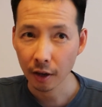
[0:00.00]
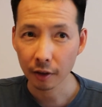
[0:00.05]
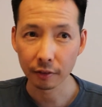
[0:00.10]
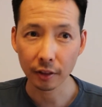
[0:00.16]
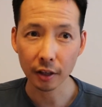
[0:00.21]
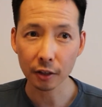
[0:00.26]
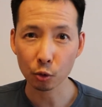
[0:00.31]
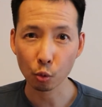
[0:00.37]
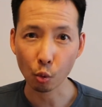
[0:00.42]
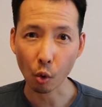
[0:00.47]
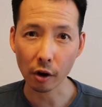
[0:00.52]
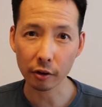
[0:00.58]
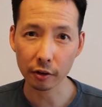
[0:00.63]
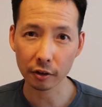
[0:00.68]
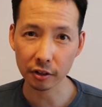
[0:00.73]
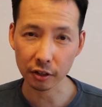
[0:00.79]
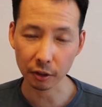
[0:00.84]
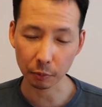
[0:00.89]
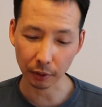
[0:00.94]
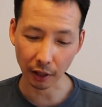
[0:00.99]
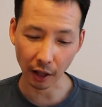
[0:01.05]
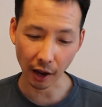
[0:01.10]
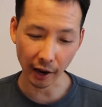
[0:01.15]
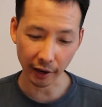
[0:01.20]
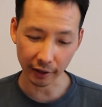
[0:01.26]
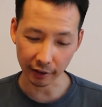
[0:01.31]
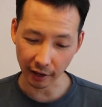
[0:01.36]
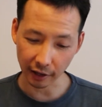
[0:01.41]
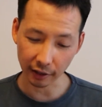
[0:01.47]
this water
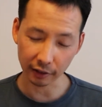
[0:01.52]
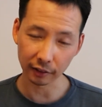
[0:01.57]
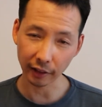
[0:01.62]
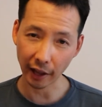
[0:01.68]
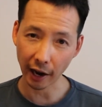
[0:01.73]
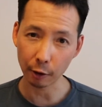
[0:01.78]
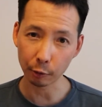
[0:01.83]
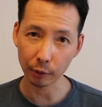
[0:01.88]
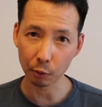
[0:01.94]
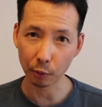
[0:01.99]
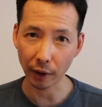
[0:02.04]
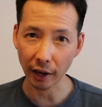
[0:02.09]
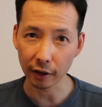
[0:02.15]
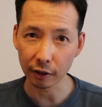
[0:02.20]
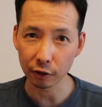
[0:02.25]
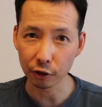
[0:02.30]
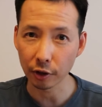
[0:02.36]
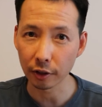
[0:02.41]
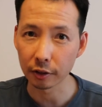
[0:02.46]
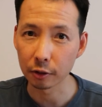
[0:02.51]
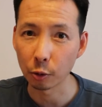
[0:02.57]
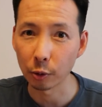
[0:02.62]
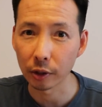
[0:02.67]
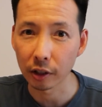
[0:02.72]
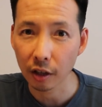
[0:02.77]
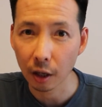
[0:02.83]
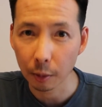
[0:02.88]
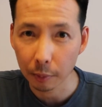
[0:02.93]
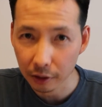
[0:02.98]
supply in Lowry Range is going
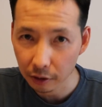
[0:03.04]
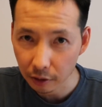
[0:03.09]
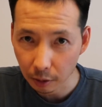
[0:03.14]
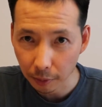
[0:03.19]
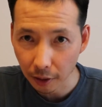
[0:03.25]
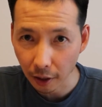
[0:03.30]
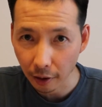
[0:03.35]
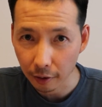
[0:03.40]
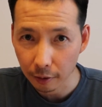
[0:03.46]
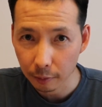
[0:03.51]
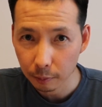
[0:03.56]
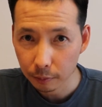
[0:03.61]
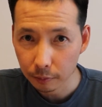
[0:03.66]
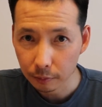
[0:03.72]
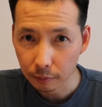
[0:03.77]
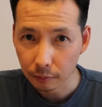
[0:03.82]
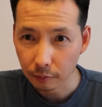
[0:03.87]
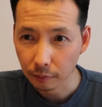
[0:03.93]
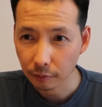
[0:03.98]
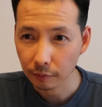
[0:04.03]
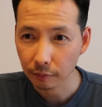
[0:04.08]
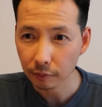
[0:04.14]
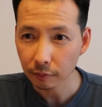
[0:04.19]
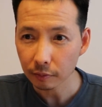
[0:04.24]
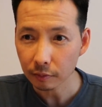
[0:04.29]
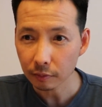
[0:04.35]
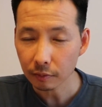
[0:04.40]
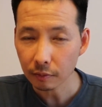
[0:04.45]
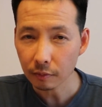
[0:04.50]
to come into play.
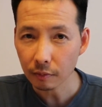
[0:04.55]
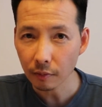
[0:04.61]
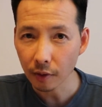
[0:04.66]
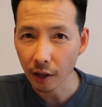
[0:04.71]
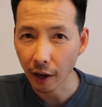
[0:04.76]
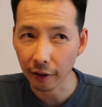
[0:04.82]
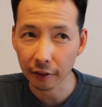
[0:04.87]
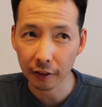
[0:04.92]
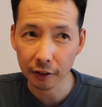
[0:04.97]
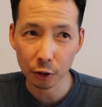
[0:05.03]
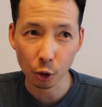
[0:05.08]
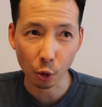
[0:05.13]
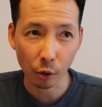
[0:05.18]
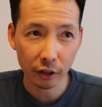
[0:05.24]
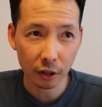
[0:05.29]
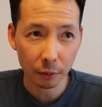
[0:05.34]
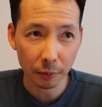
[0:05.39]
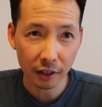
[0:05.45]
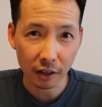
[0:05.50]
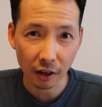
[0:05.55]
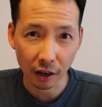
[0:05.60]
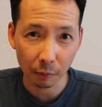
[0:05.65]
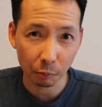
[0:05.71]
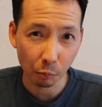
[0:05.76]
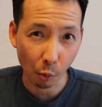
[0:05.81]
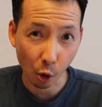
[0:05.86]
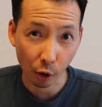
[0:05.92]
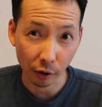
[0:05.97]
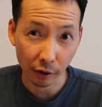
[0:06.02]
And it's going to become
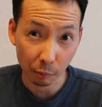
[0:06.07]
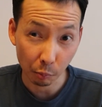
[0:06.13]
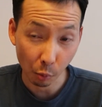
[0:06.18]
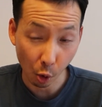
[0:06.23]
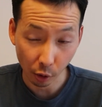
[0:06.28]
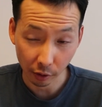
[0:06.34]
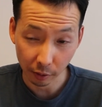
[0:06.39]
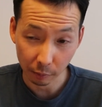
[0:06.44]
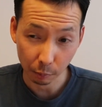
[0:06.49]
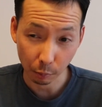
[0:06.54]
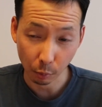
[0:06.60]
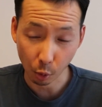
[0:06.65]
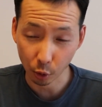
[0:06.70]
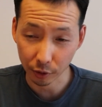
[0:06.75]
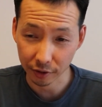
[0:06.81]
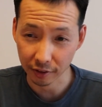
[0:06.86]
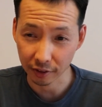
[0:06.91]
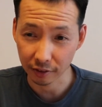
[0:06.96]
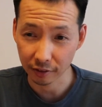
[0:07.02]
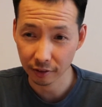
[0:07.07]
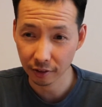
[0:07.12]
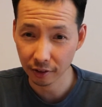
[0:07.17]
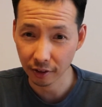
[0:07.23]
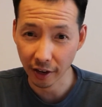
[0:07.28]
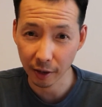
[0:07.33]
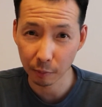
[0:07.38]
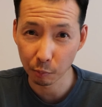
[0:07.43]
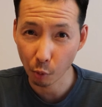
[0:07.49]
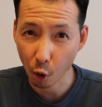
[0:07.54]
more and more important
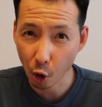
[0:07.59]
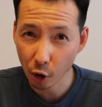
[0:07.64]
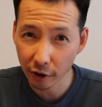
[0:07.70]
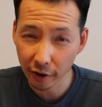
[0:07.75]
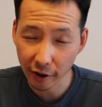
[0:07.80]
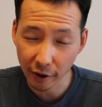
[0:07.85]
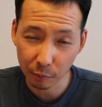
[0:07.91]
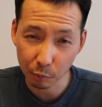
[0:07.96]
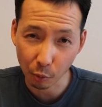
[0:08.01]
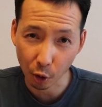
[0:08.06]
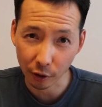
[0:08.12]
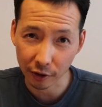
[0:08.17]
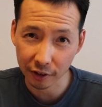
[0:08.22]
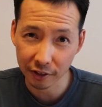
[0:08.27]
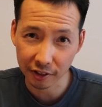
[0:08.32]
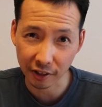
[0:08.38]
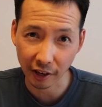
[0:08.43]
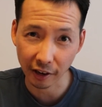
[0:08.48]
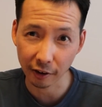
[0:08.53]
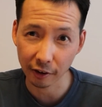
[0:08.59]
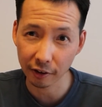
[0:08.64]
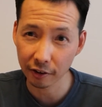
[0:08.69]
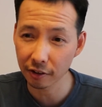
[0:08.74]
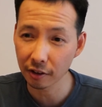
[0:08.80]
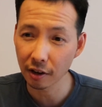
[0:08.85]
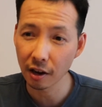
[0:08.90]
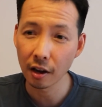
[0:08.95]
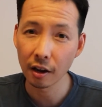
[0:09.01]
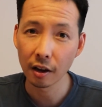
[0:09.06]
and more
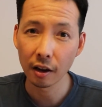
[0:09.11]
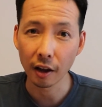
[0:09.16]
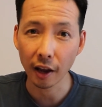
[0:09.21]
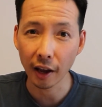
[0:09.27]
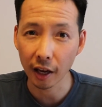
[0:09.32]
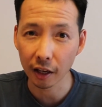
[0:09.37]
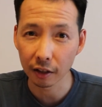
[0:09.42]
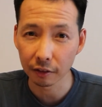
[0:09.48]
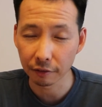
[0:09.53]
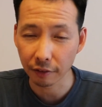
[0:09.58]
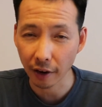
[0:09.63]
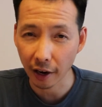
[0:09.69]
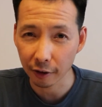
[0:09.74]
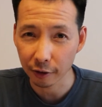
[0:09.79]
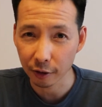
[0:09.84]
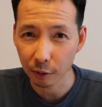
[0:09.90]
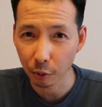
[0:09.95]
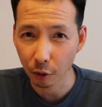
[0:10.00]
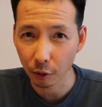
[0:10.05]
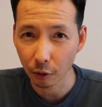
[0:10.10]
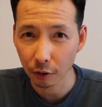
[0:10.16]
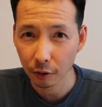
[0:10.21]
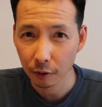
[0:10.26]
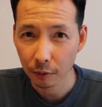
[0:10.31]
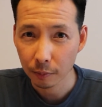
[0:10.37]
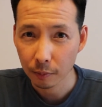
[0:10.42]
scarce and valuable.